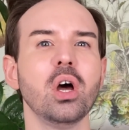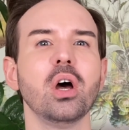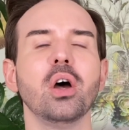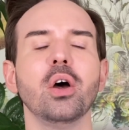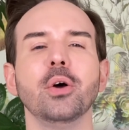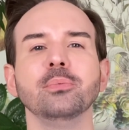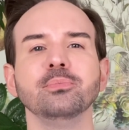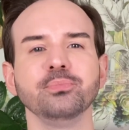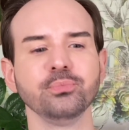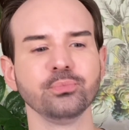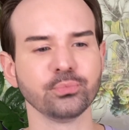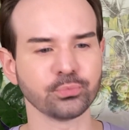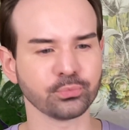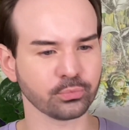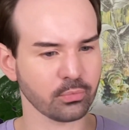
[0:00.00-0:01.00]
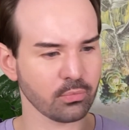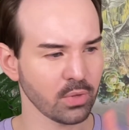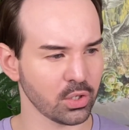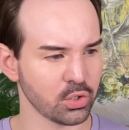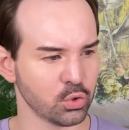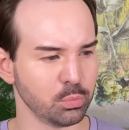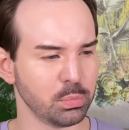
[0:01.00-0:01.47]

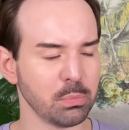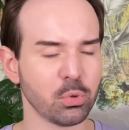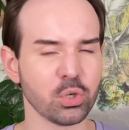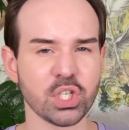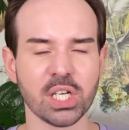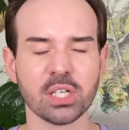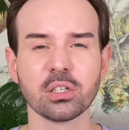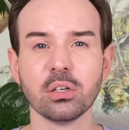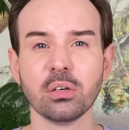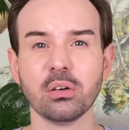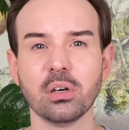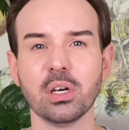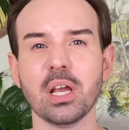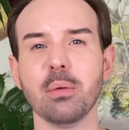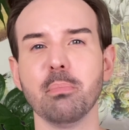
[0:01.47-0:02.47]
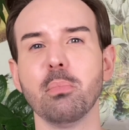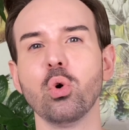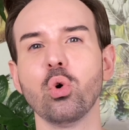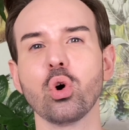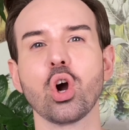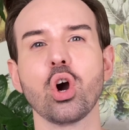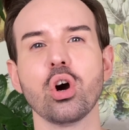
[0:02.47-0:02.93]
to be more gentler and
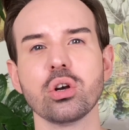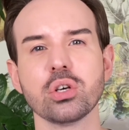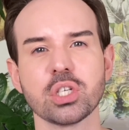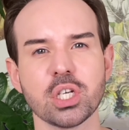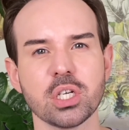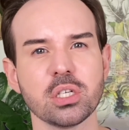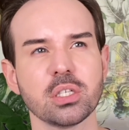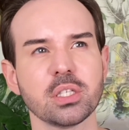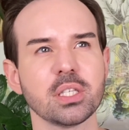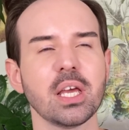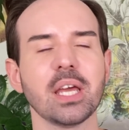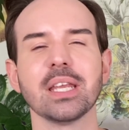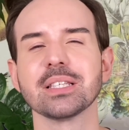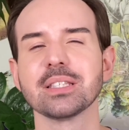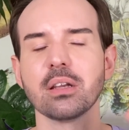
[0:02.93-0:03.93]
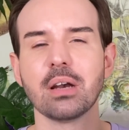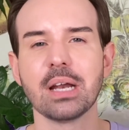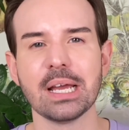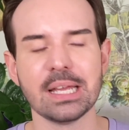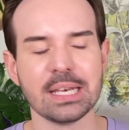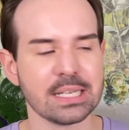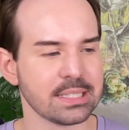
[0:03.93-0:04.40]
more cautious, and
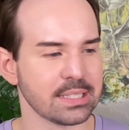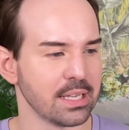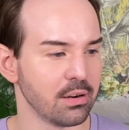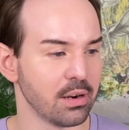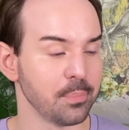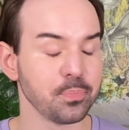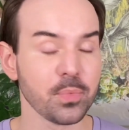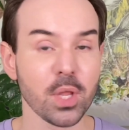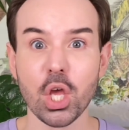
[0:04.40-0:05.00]
etc. and etc.